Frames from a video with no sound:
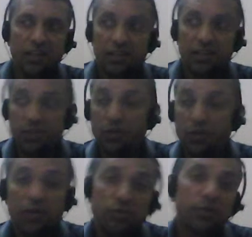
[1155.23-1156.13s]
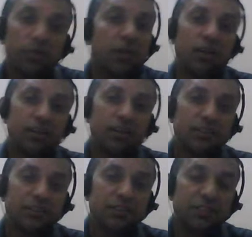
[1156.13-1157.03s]
you are doing bhangra,
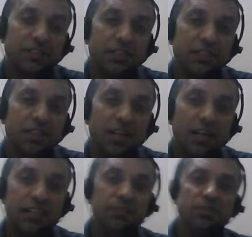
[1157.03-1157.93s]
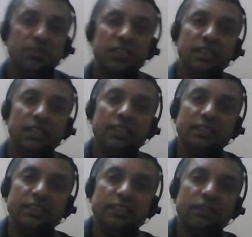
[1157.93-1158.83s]
and immediately
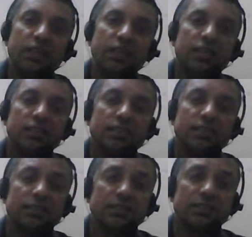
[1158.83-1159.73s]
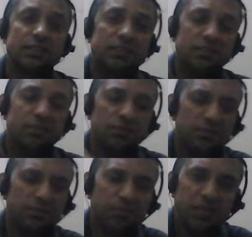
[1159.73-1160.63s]
DJ wala
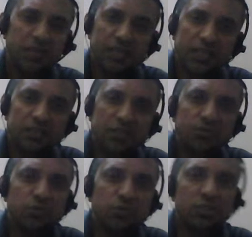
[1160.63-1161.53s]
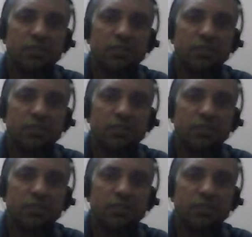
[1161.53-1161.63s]
make another music,